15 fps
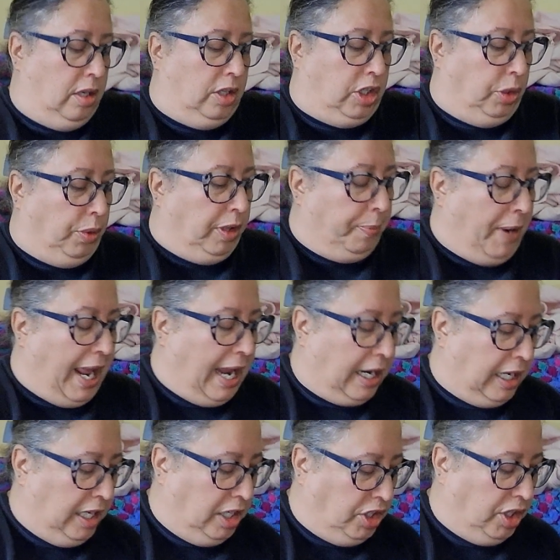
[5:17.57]
her
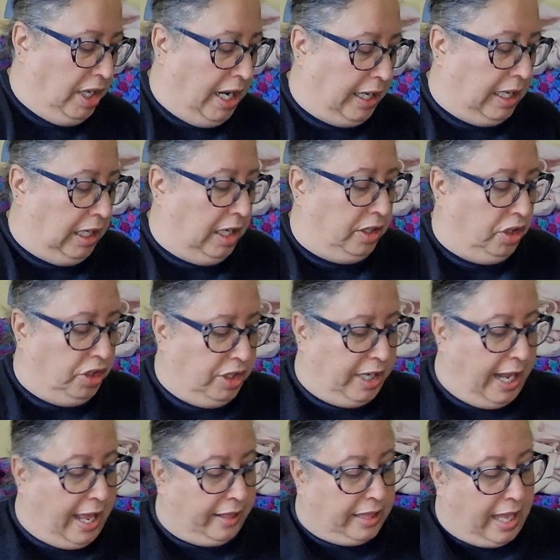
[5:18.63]
package, and I can
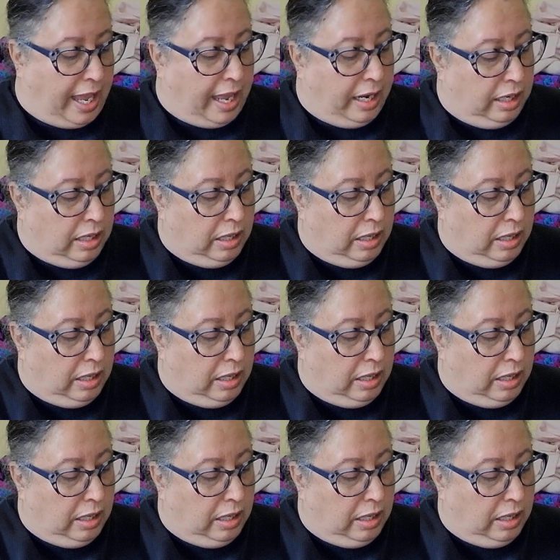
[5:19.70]
understand that.